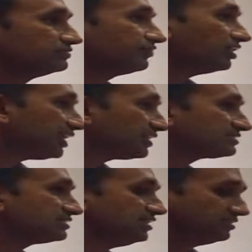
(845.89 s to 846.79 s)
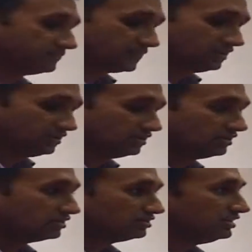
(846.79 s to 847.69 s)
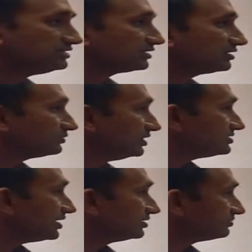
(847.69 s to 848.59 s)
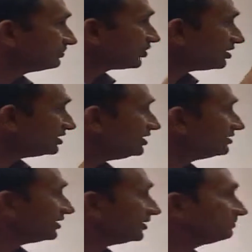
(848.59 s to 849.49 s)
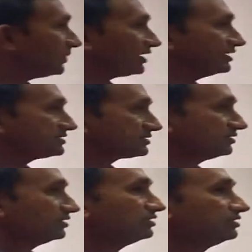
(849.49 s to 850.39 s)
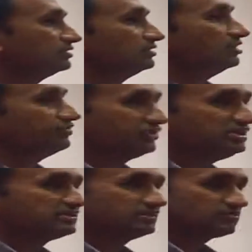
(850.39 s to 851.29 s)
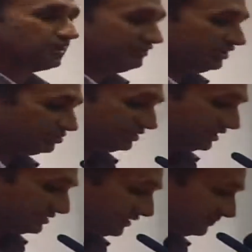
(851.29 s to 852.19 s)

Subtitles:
For Tata Steel, these are broadly the buckets of reasons why we do CSR.